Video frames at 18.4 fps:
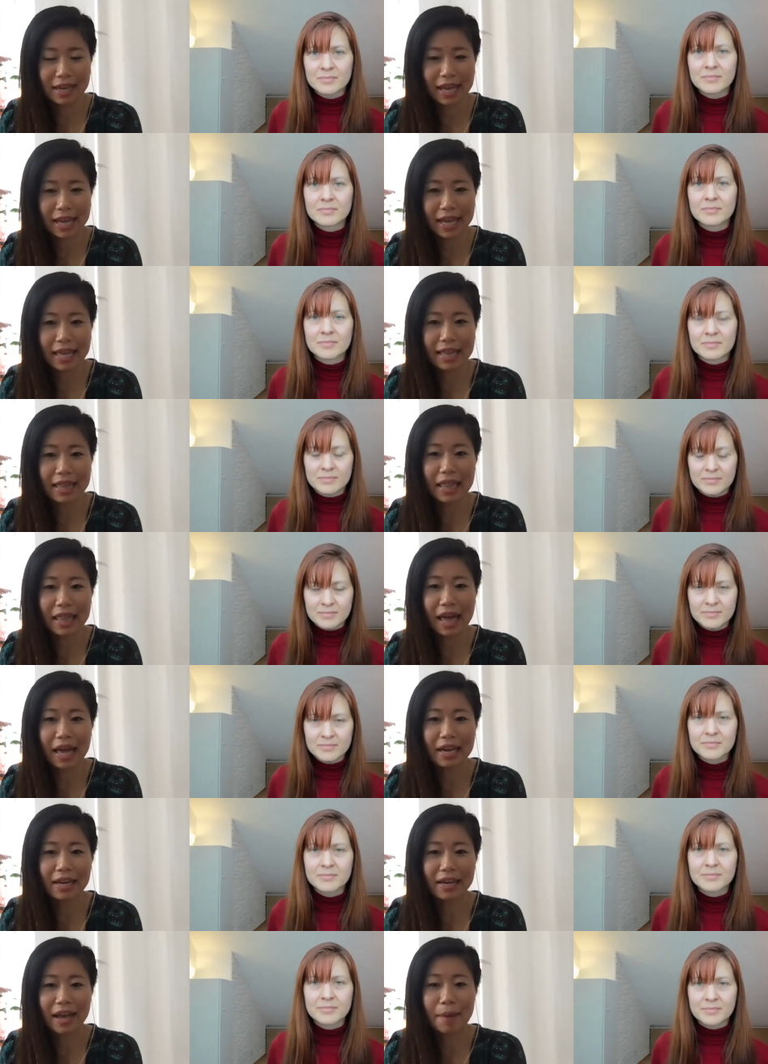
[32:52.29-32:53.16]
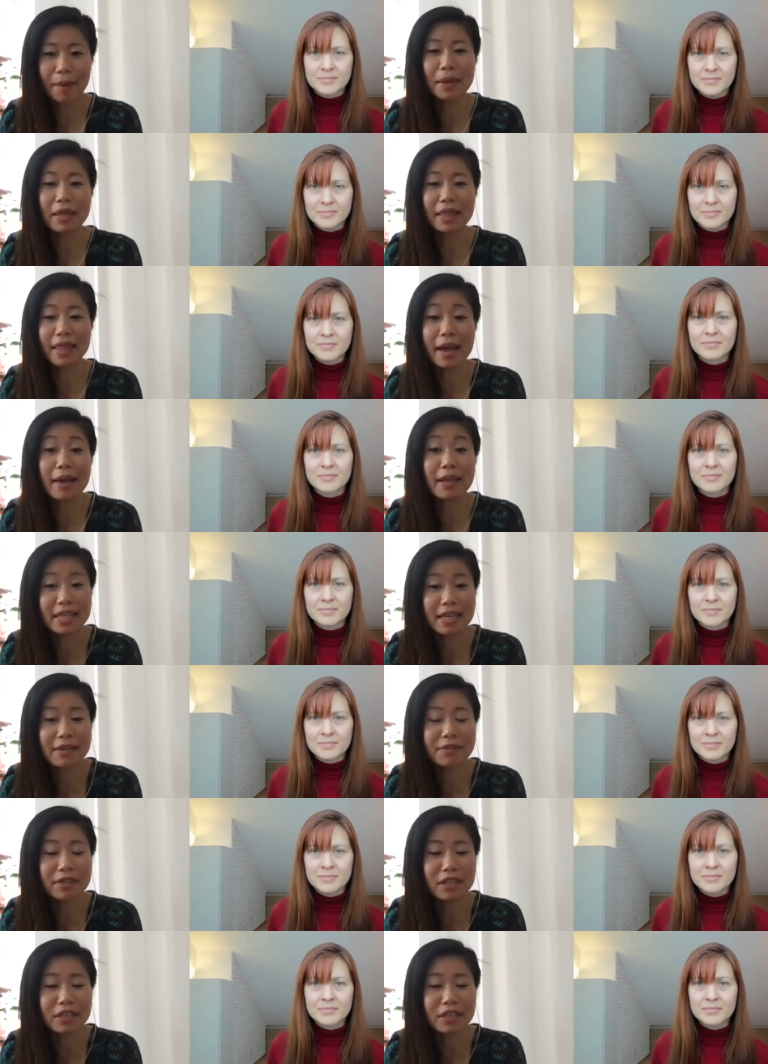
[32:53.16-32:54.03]
Speaker 1: In that, they're
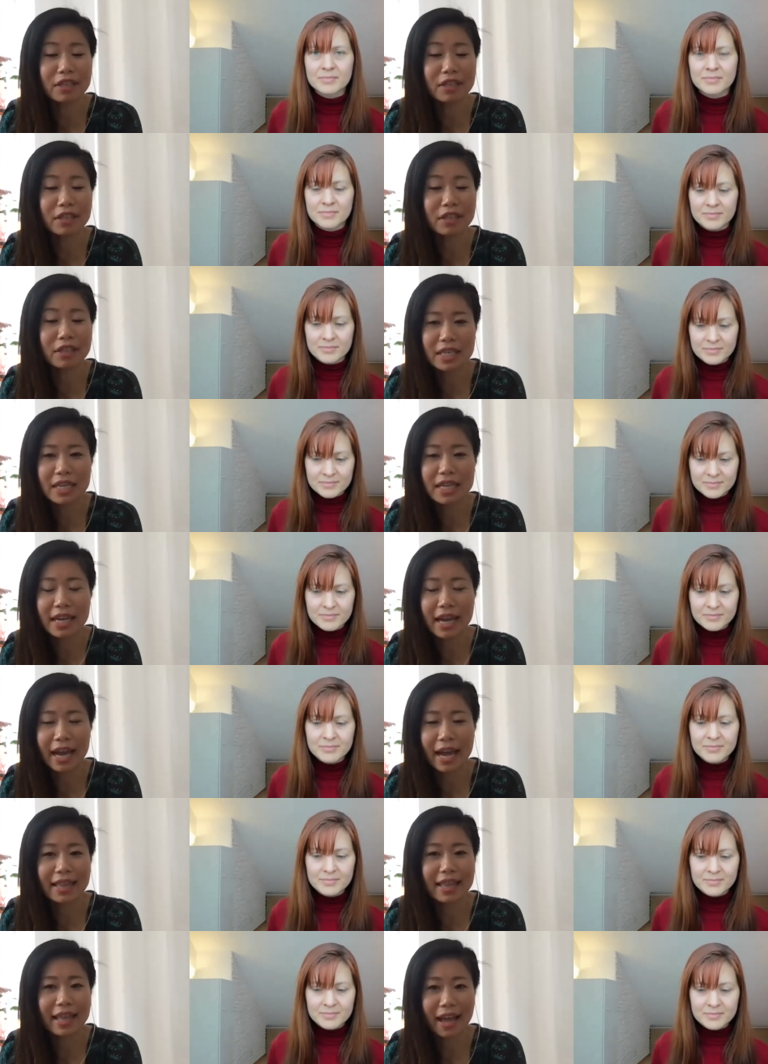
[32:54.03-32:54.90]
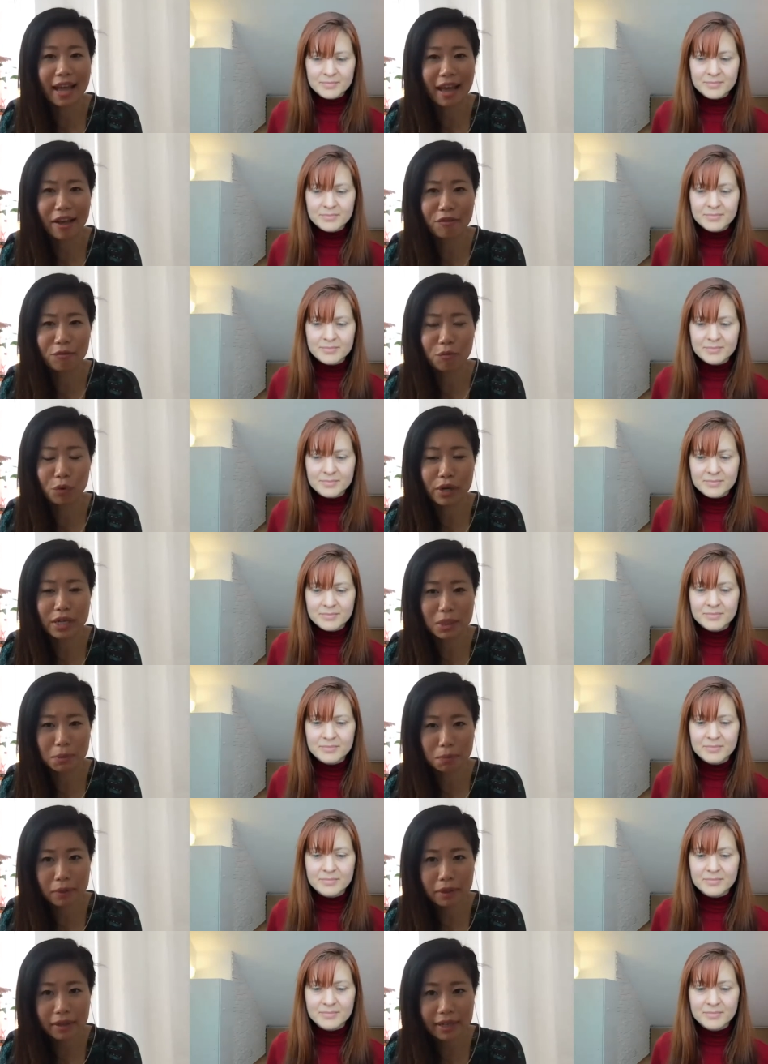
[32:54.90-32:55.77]
definitely more senior and they have more
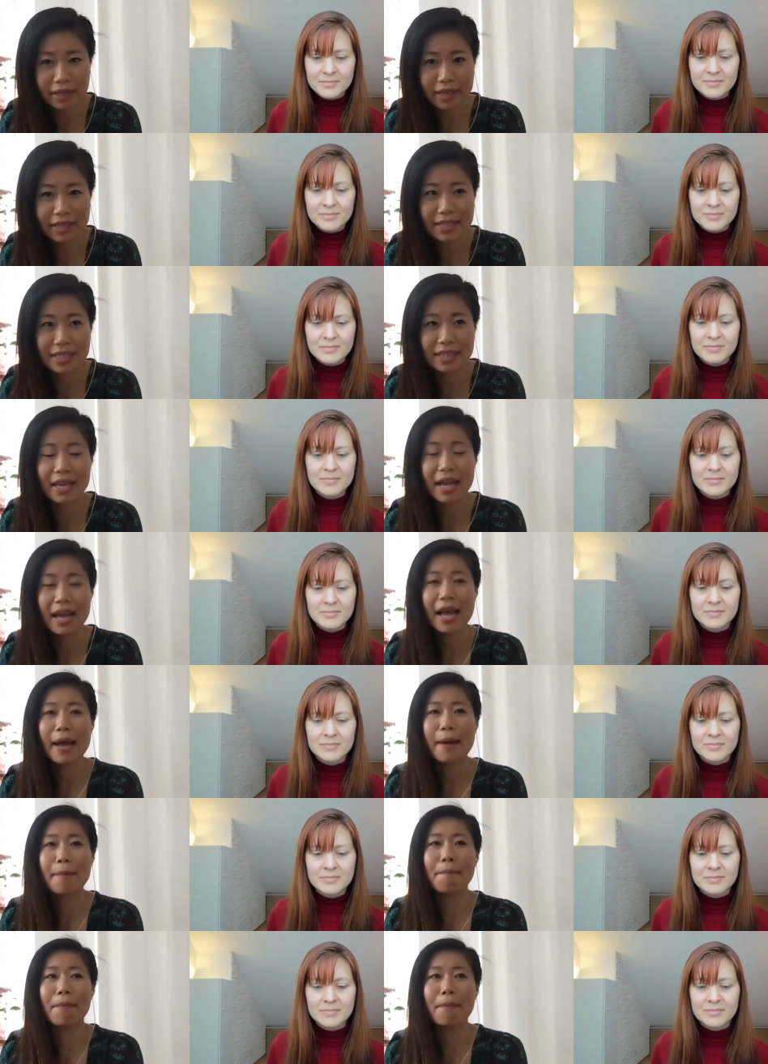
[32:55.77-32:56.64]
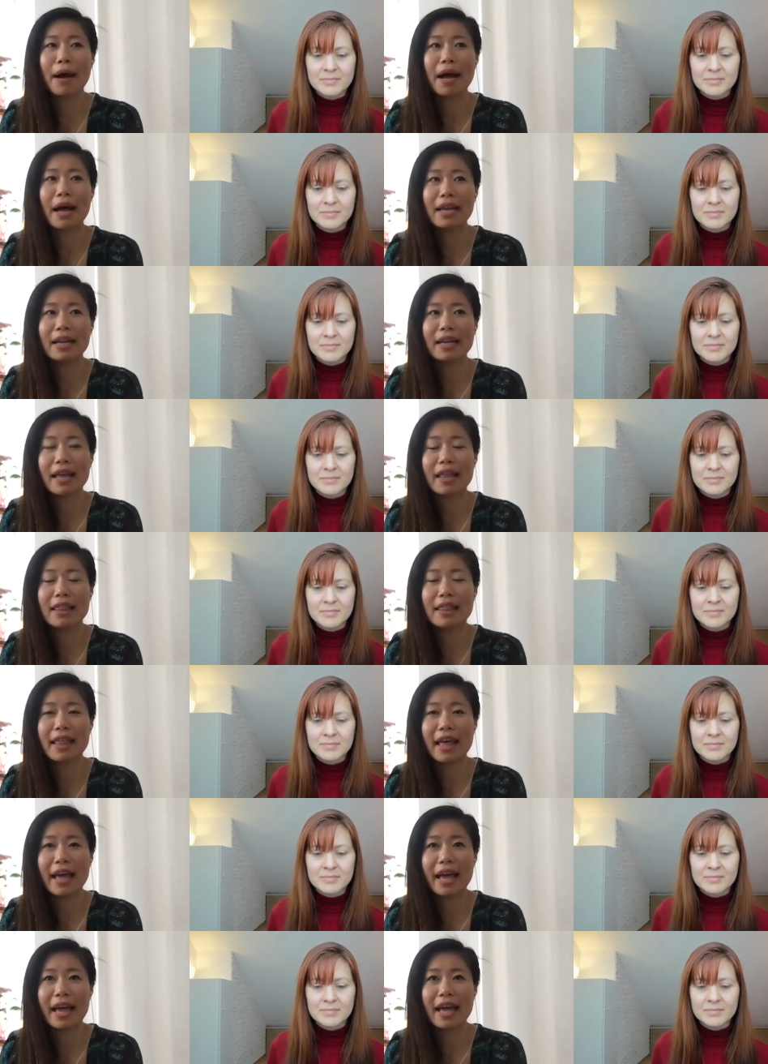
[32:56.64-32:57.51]
experience, but
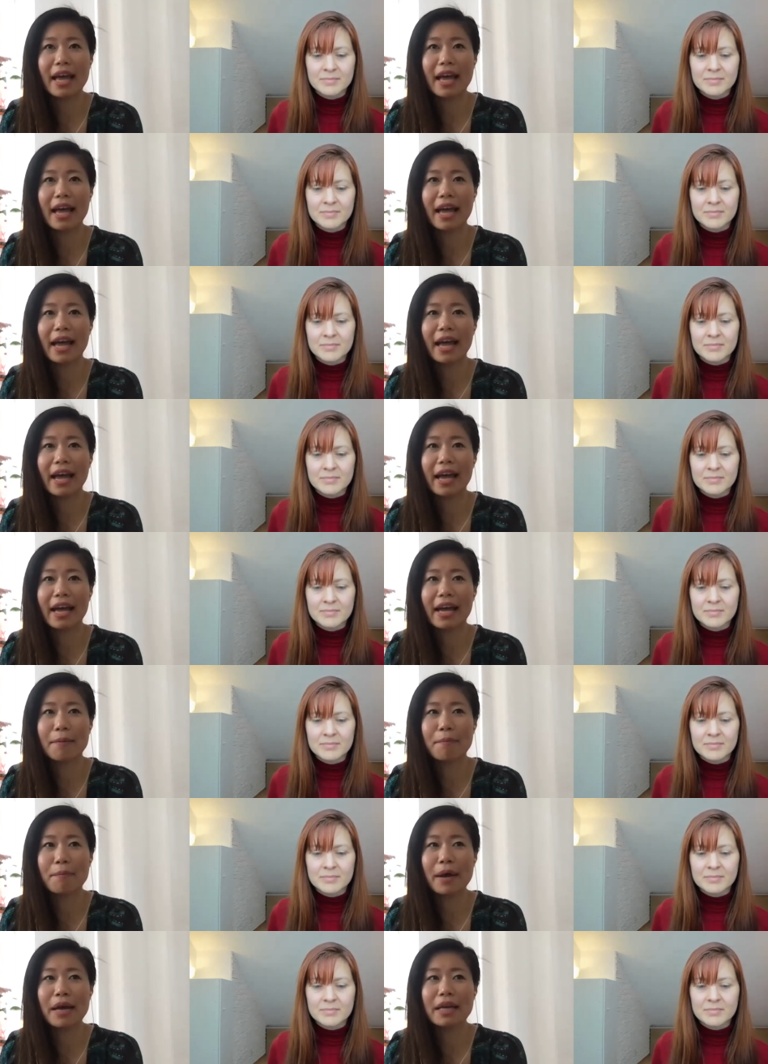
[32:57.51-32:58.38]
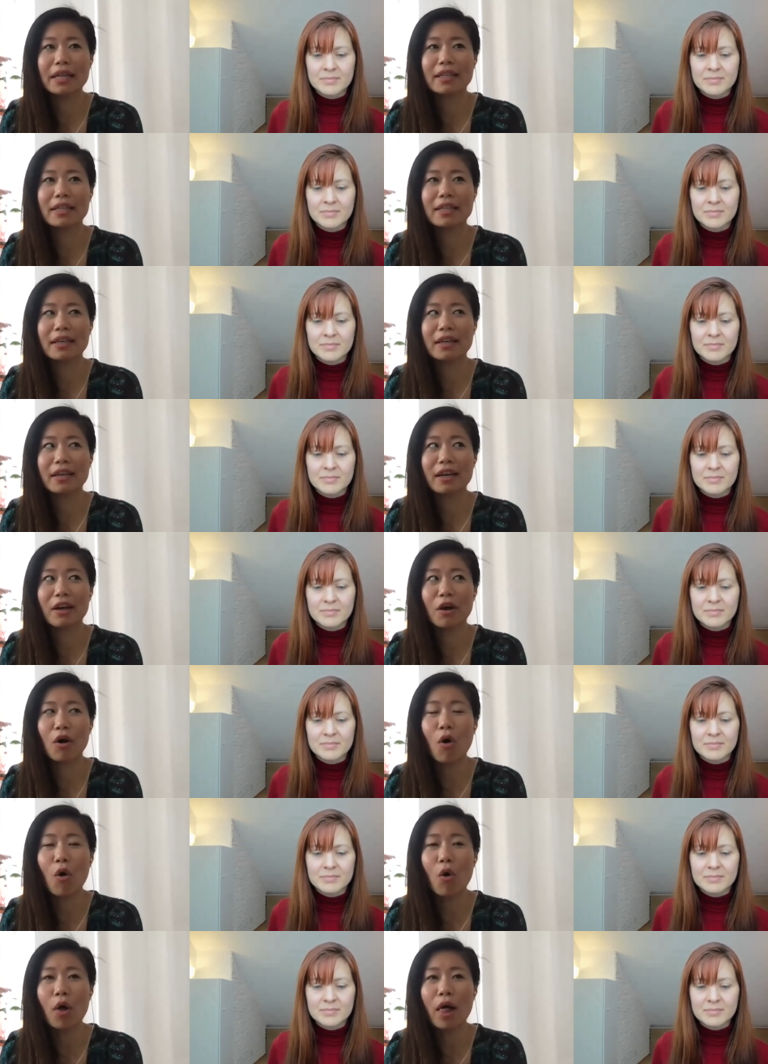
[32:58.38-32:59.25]
the
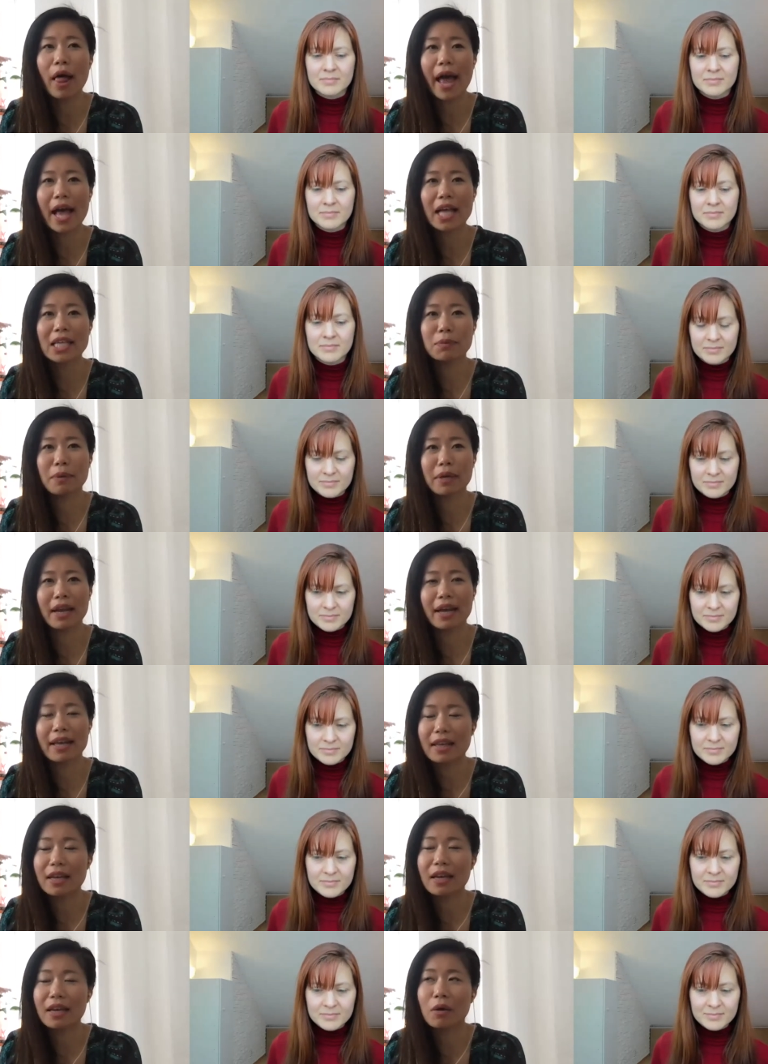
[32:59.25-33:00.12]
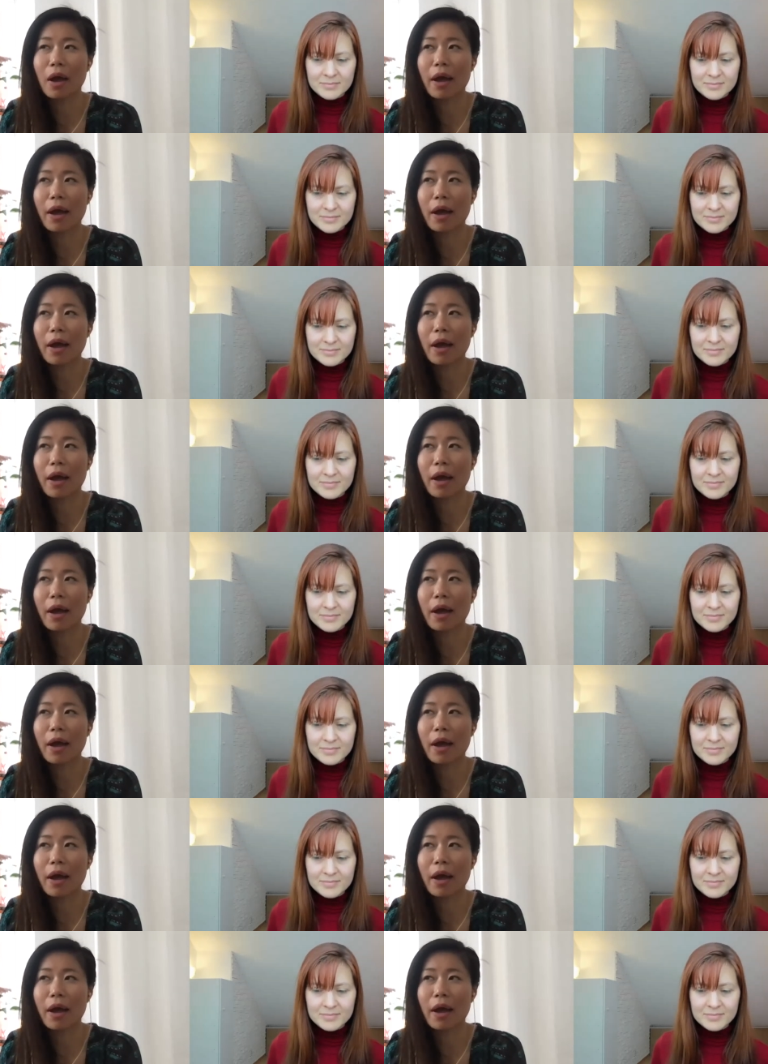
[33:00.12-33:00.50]
whole aspect, I think when I